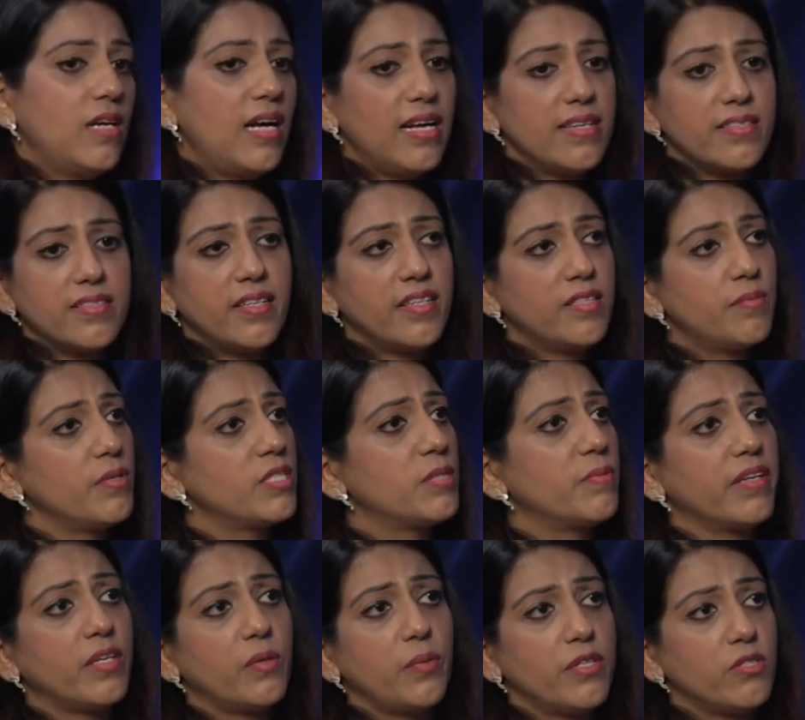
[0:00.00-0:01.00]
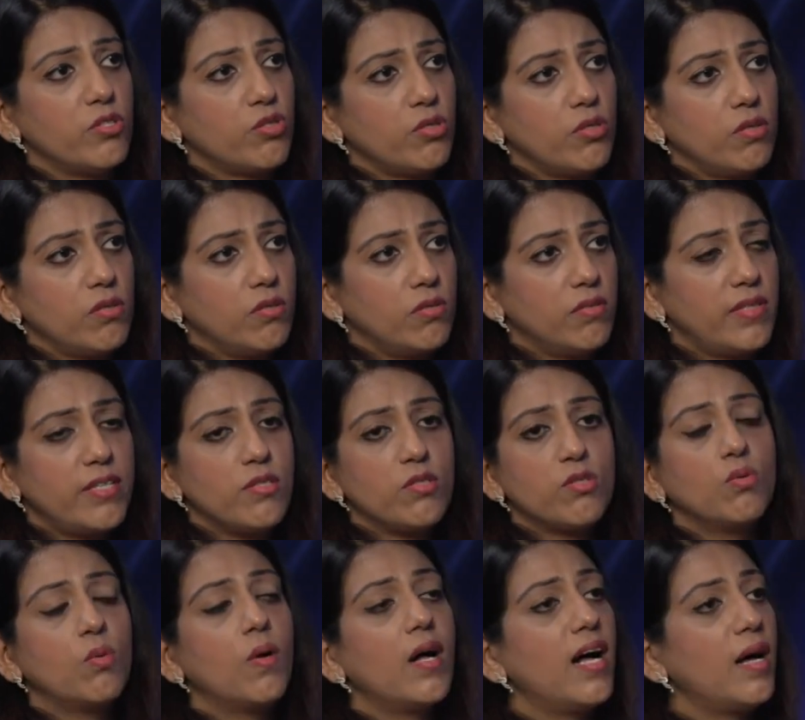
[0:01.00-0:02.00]
Ask that specific question. There
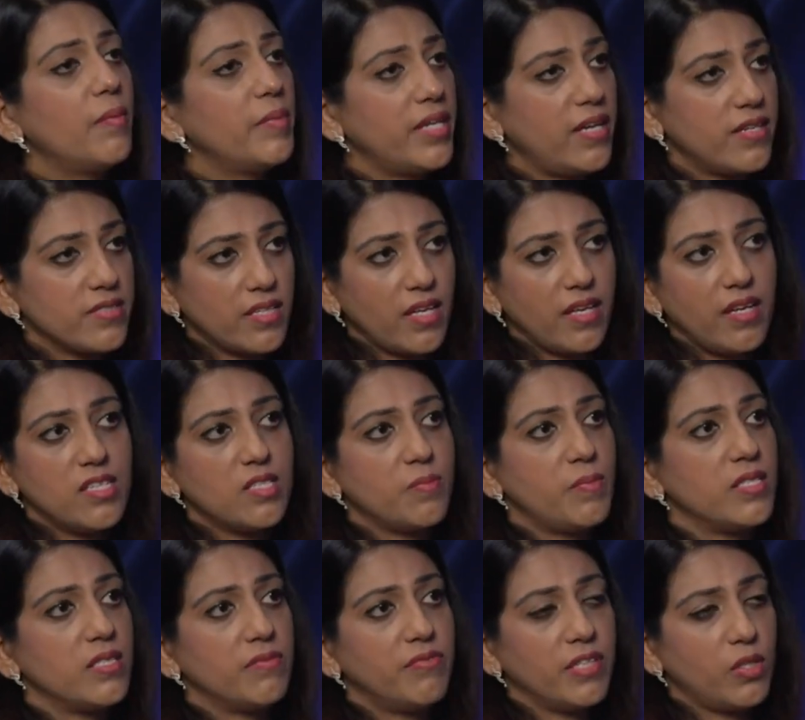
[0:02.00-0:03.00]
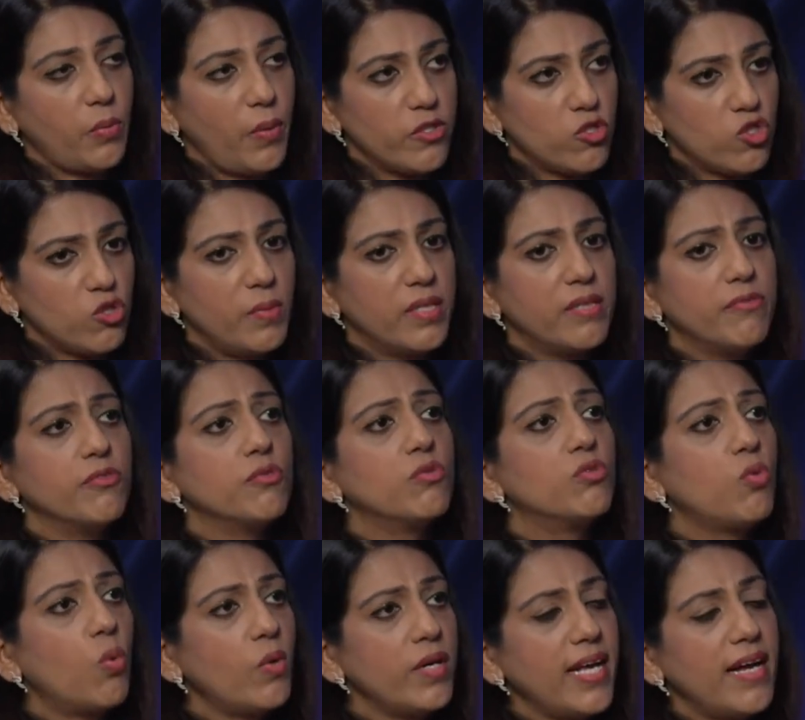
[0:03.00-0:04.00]
is no harm in asking a specific question. But if you
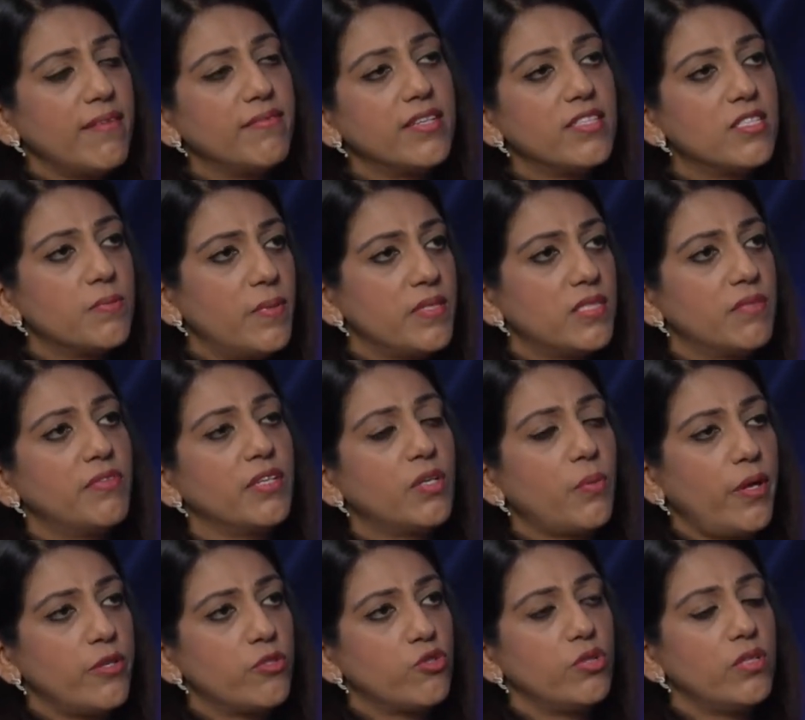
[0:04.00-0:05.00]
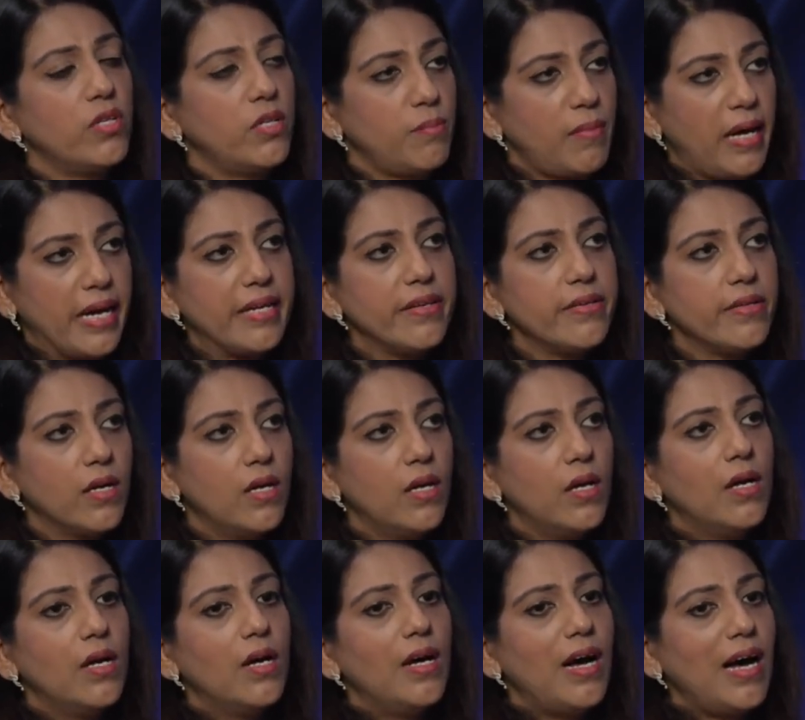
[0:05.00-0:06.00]
don't have that specific question in
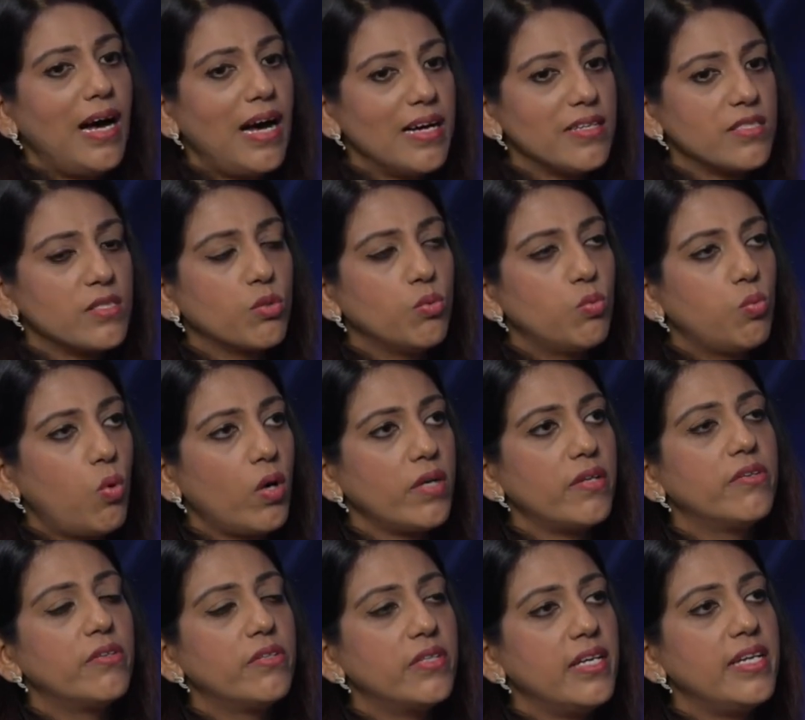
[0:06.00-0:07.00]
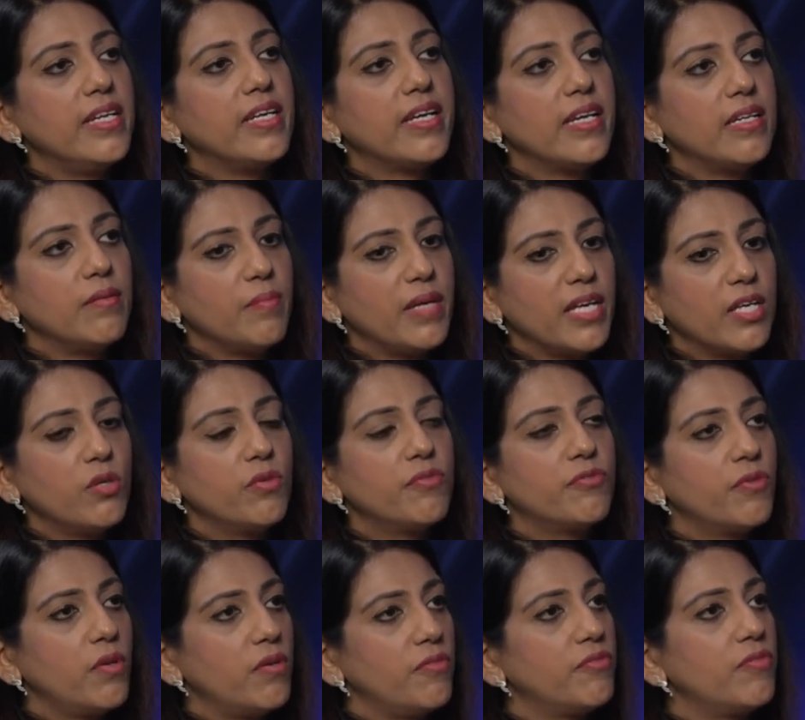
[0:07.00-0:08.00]
mind, ask what really can make you
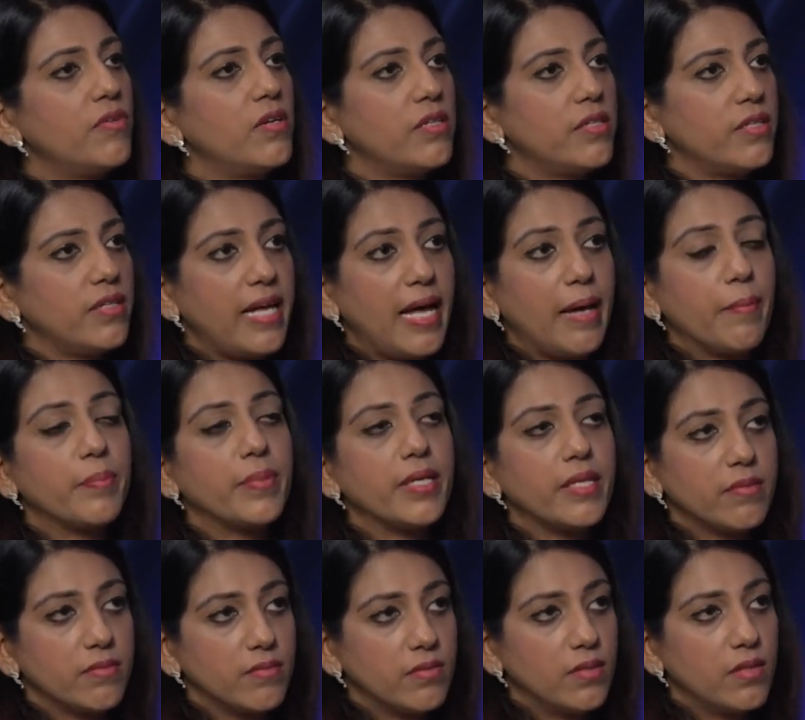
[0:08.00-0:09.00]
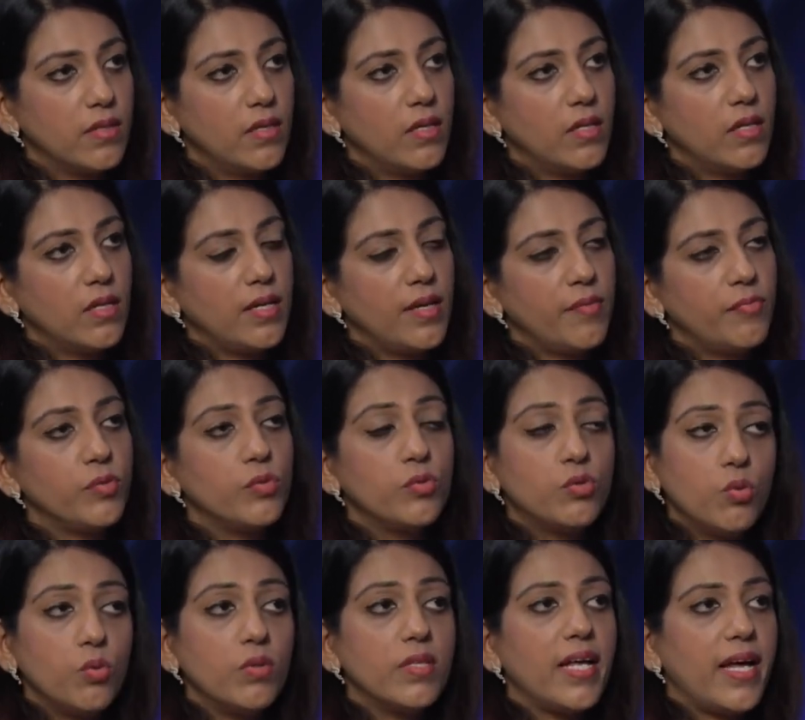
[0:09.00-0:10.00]
fulfilled and happy. If you
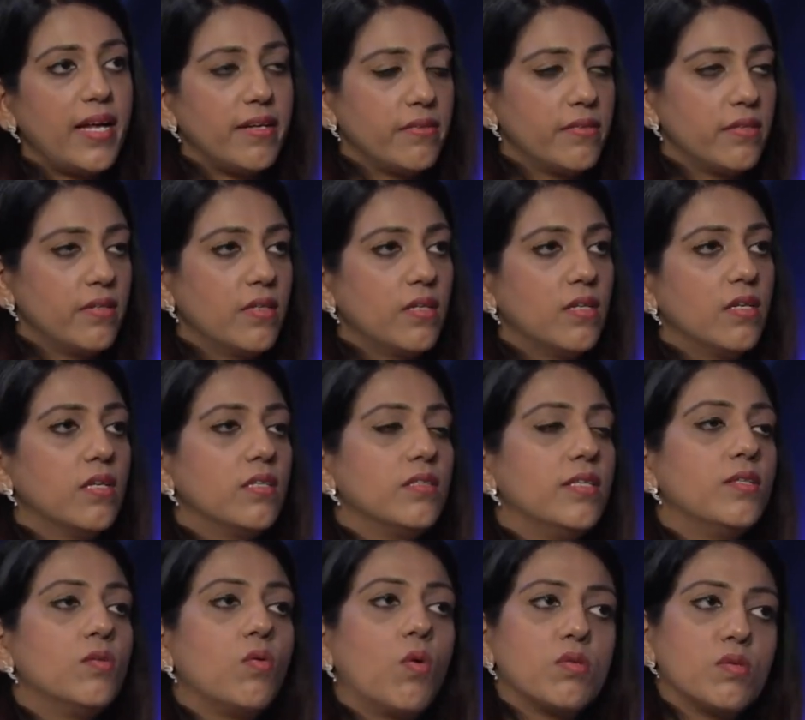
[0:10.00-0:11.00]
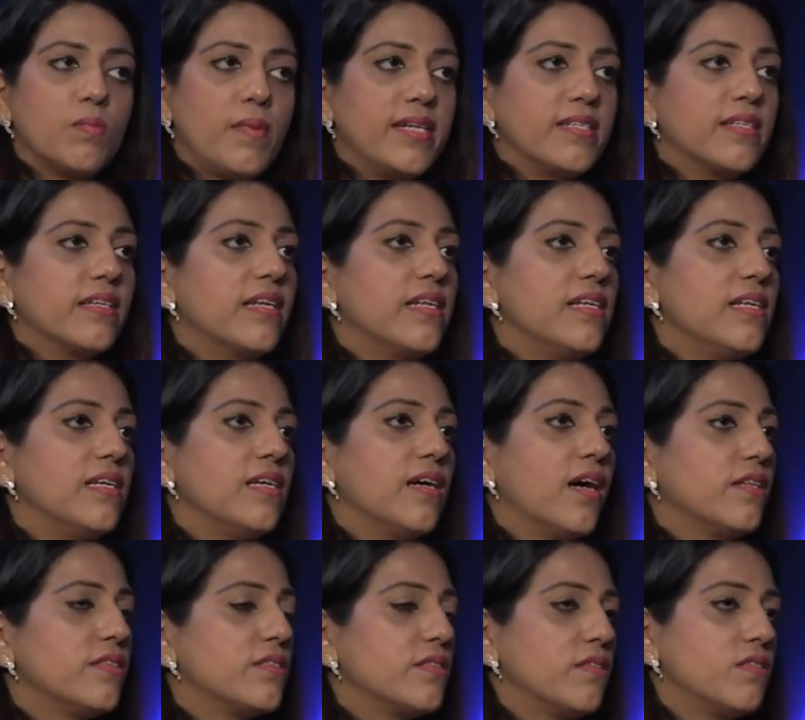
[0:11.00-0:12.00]
do that, then automatically
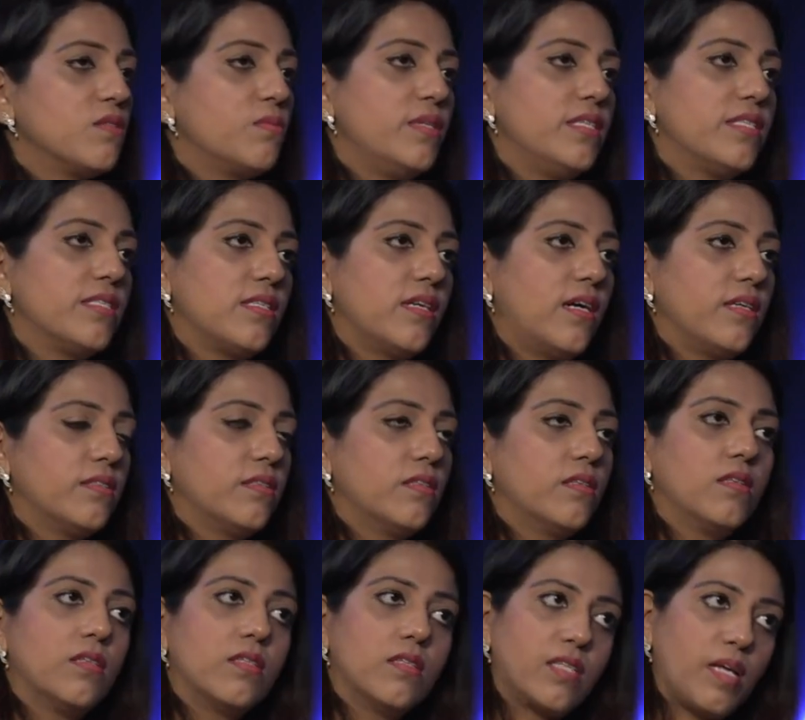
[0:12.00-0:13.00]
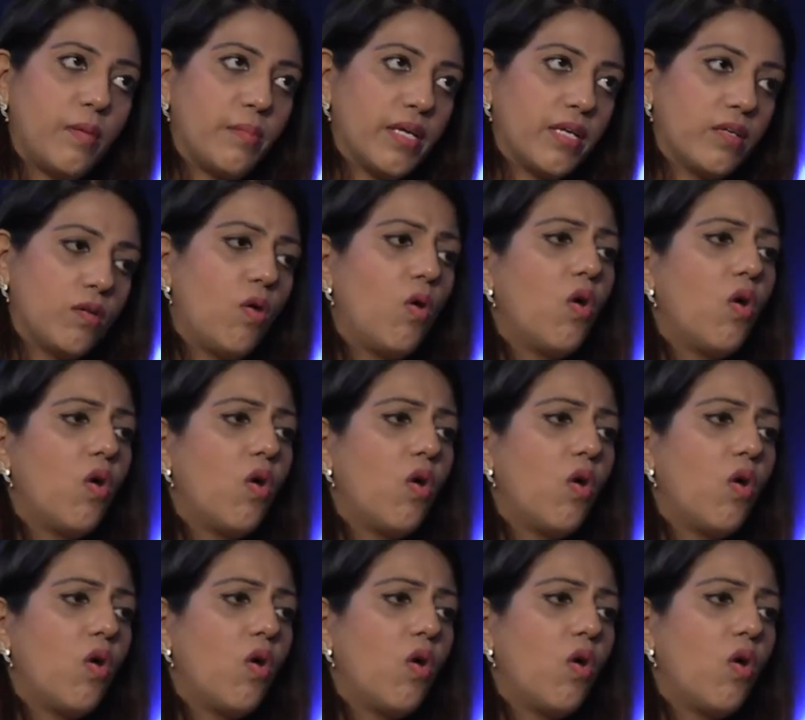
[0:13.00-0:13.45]
answers will start coming.